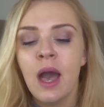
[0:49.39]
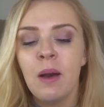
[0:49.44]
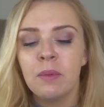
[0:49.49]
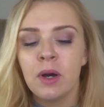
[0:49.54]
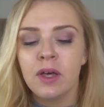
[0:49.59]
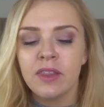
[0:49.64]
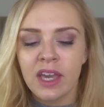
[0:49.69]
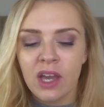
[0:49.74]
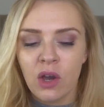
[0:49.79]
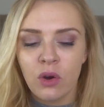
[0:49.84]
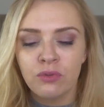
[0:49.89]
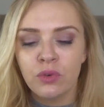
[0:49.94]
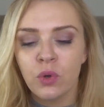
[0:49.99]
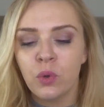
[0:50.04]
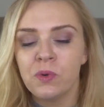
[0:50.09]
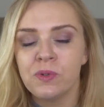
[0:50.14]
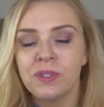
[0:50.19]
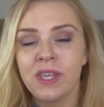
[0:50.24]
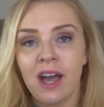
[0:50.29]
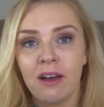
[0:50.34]
but they of
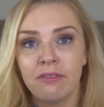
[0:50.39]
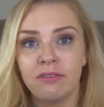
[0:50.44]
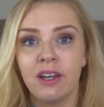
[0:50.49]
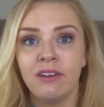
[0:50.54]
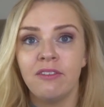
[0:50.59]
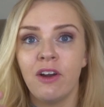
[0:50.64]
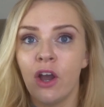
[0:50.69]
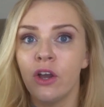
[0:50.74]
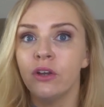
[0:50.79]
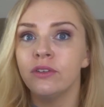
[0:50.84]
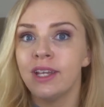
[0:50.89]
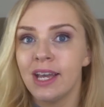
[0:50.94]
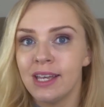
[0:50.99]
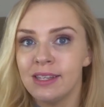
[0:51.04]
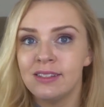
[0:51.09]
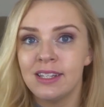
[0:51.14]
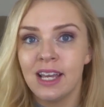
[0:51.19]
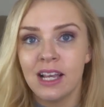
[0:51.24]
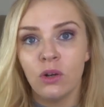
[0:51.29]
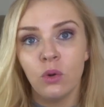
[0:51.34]
course have their own
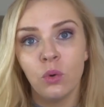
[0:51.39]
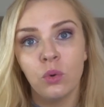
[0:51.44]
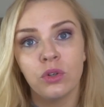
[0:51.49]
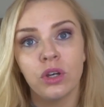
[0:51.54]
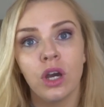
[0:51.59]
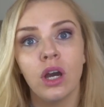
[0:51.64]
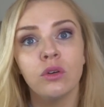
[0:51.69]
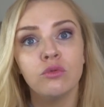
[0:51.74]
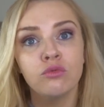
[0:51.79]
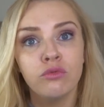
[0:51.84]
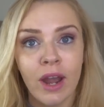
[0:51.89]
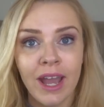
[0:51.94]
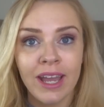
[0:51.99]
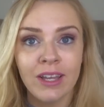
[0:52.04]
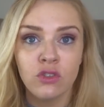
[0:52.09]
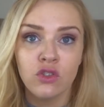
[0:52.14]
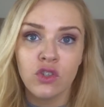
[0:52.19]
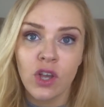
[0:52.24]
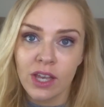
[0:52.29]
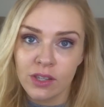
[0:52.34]
Estee Lauder
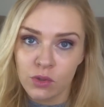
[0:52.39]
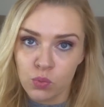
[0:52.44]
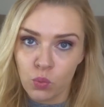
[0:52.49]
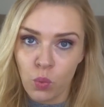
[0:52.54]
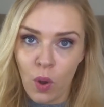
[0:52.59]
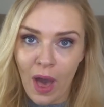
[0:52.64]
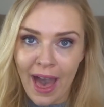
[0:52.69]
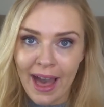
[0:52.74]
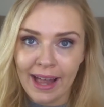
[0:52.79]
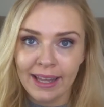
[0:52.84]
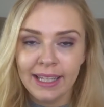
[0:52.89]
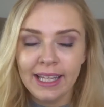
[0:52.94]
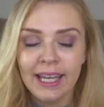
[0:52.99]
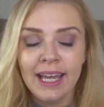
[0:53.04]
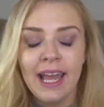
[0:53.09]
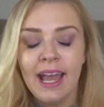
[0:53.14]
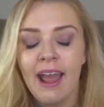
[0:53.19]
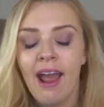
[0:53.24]
range as well.